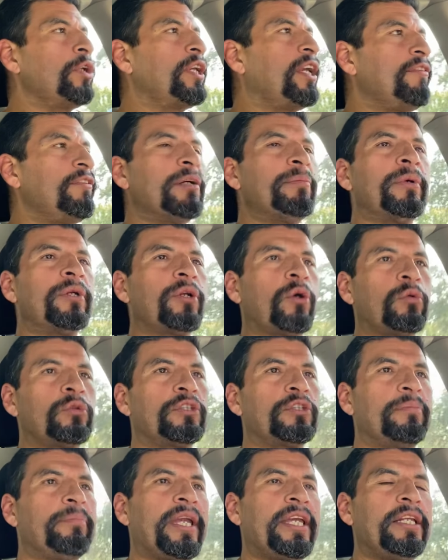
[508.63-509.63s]
give them an
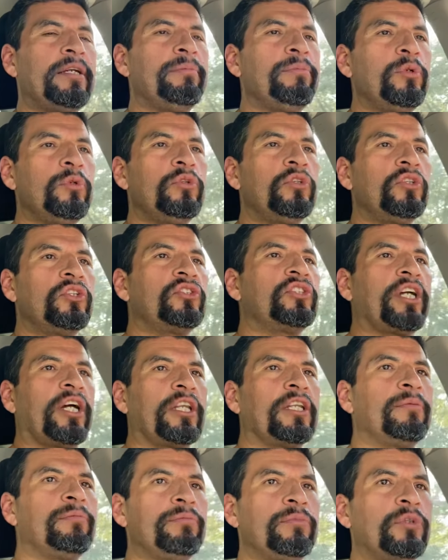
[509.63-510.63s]
ultimatum, you just
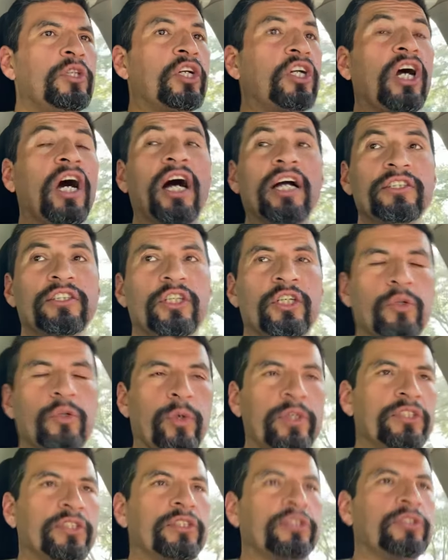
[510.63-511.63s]
tell them the
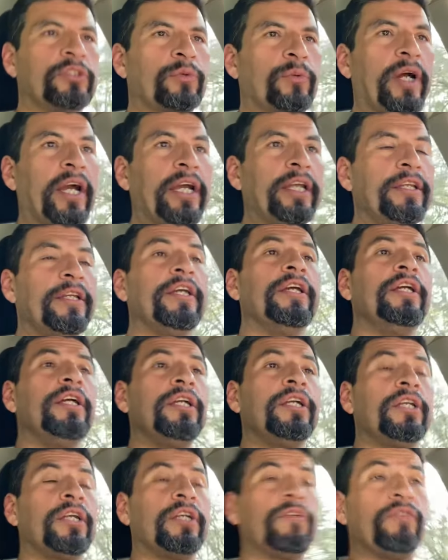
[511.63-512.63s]
consequences, right?
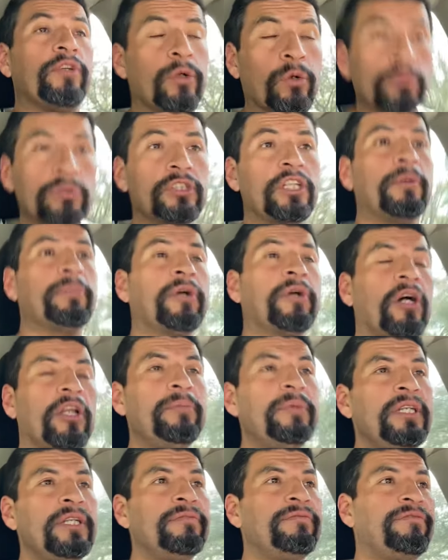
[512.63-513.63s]
If you don't stop
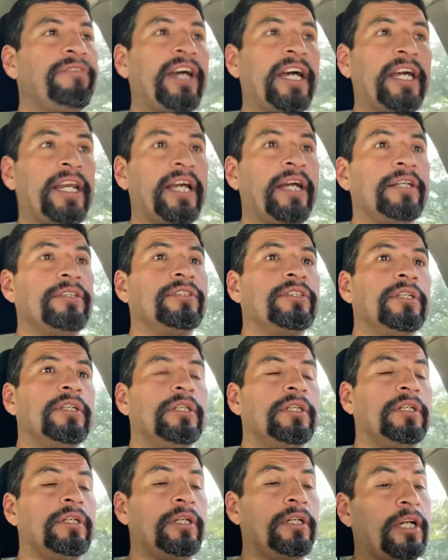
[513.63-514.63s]
calling me a fat ass,
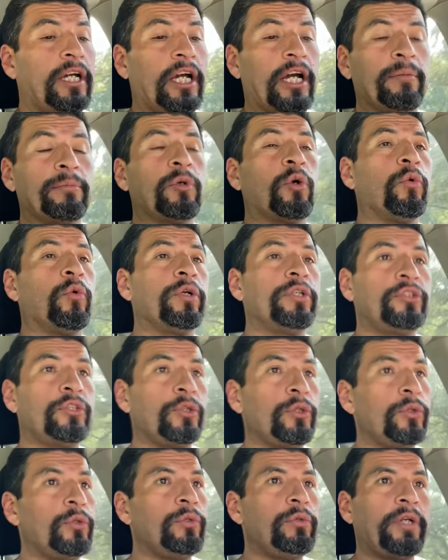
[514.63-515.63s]
I'm going
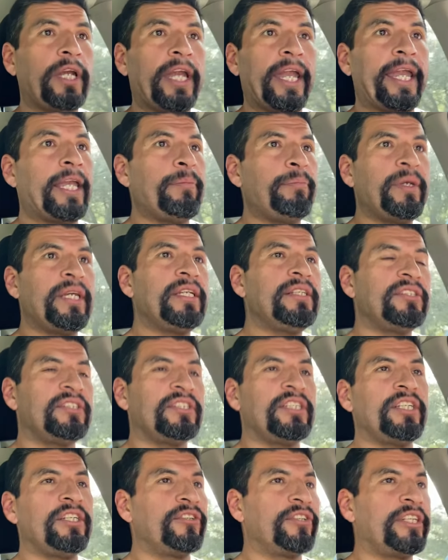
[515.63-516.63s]
to A, B,
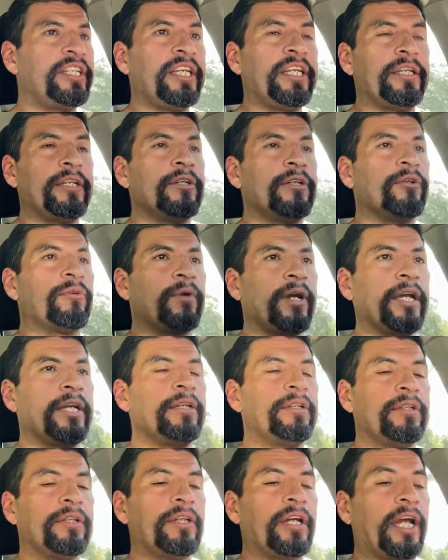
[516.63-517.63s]
C, or D,
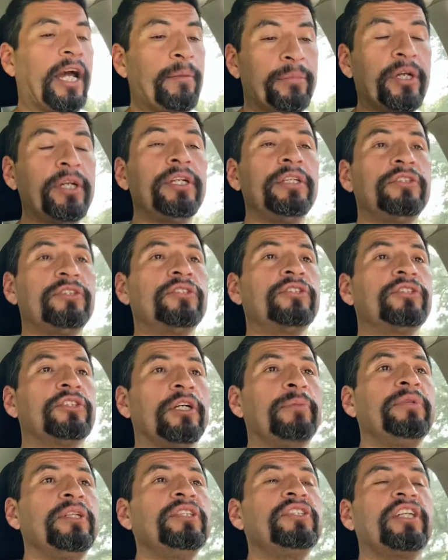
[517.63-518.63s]
right?
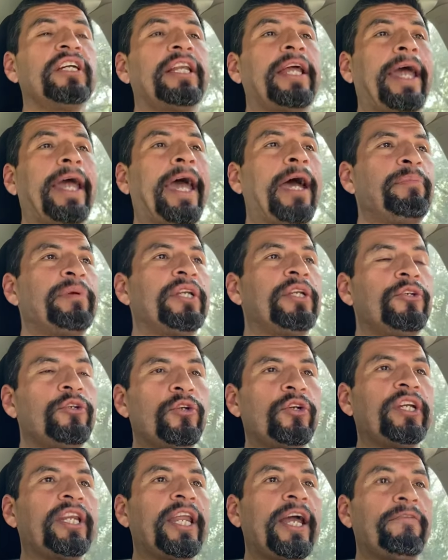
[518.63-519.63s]
Something's gonna happen and
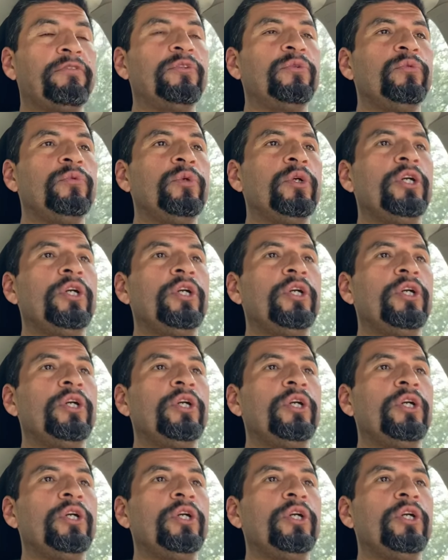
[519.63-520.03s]
you're gonna have to